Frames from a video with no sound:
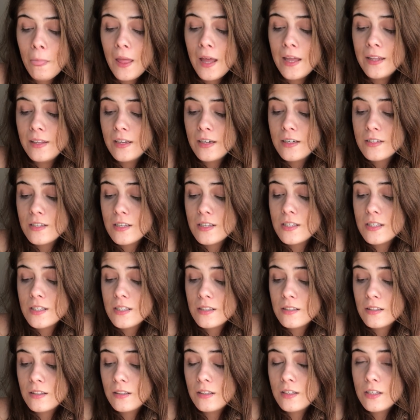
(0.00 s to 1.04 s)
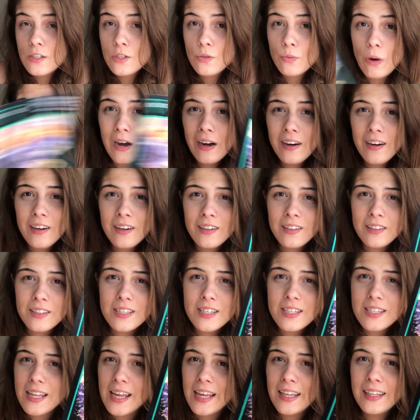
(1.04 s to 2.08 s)
And there's this one girl
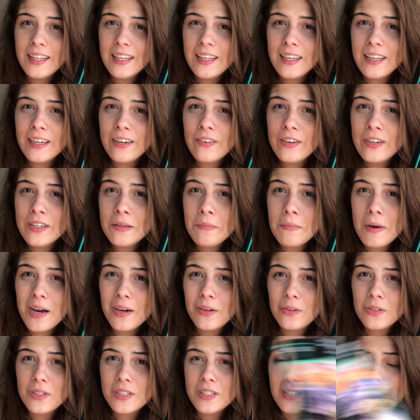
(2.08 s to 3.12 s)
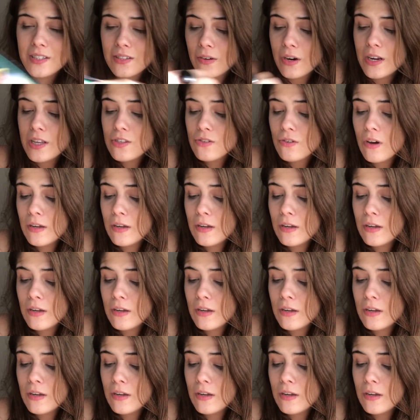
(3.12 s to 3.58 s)
is standing here in the mountains, all right?